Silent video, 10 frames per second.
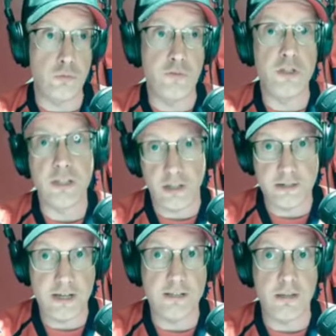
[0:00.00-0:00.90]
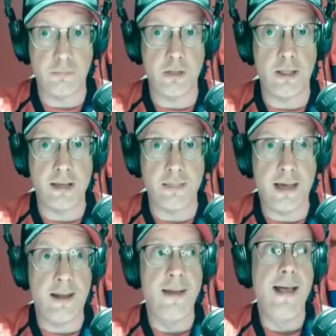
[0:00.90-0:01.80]
to facilitate something like
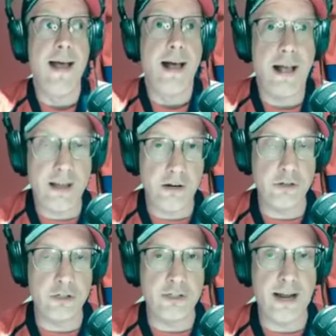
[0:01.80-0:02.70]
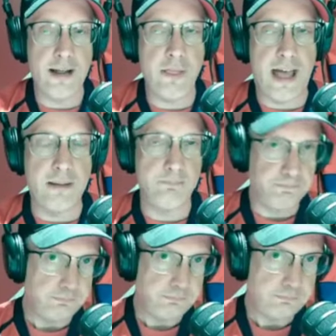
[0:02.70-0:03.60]
that. I understand that.